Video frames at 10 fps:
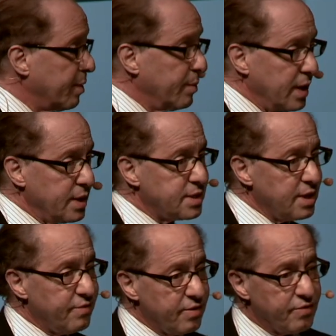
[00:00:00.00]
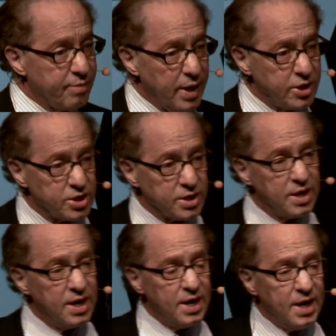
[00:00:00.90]
the immediacy of
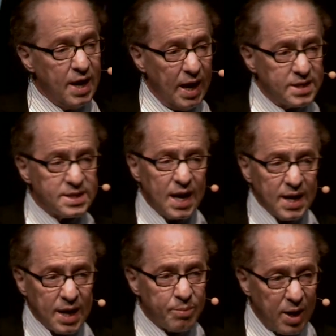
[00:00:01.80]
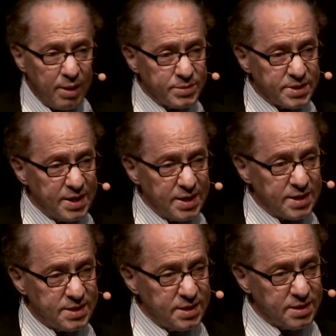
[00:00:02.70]
information. It's not like problems didn't
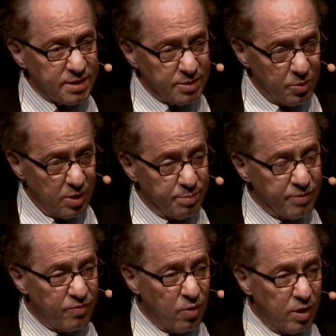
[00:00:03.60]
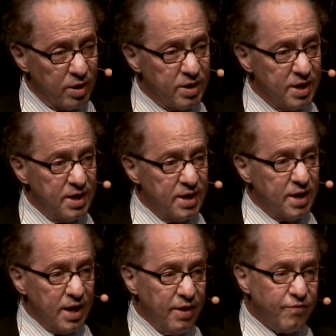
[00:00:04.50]
exist in the world before.
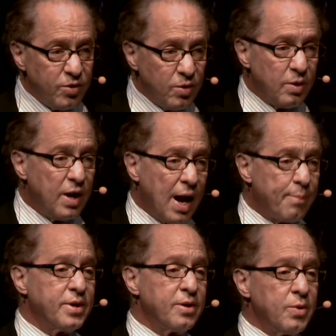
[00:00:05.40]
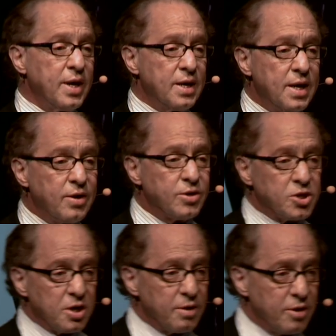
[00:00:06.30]
If you happen to read
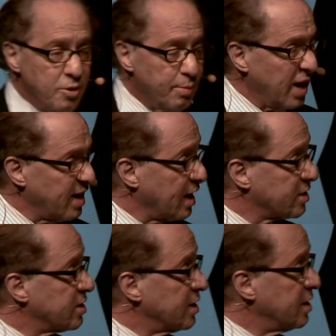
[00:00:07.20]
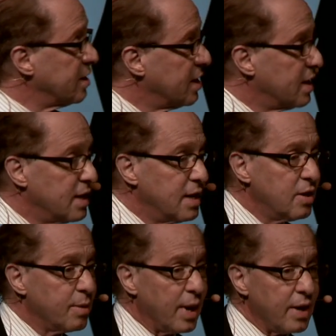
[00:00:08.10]
literature, you might actually
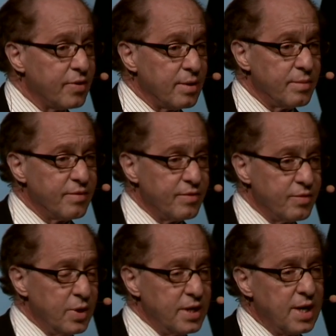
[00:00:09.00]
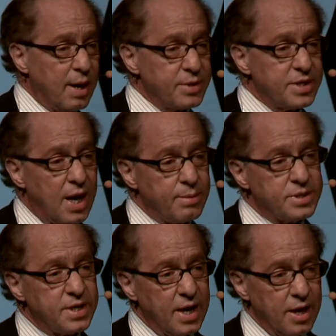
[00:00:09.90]
hear about them. If you read Thomas
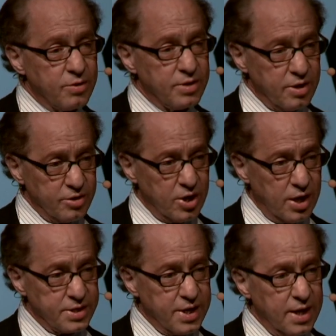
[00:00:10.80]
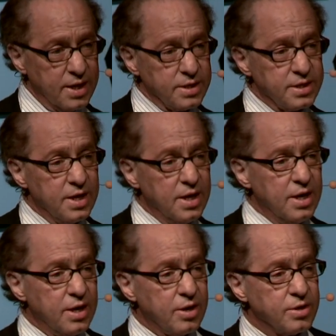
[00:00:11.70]
Hobbes today or Charles Dickens,
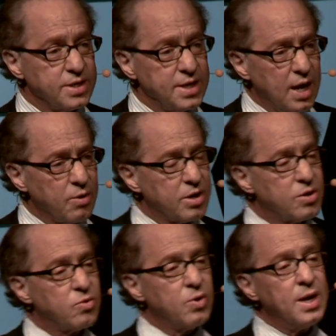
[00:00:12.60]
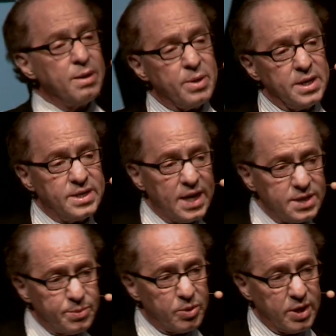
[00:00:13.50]
you can see how incredibly
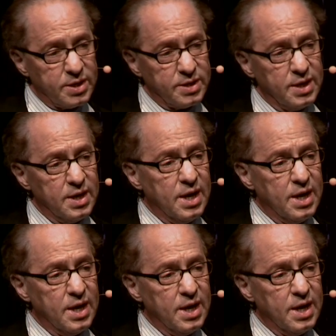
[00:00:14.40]
desperate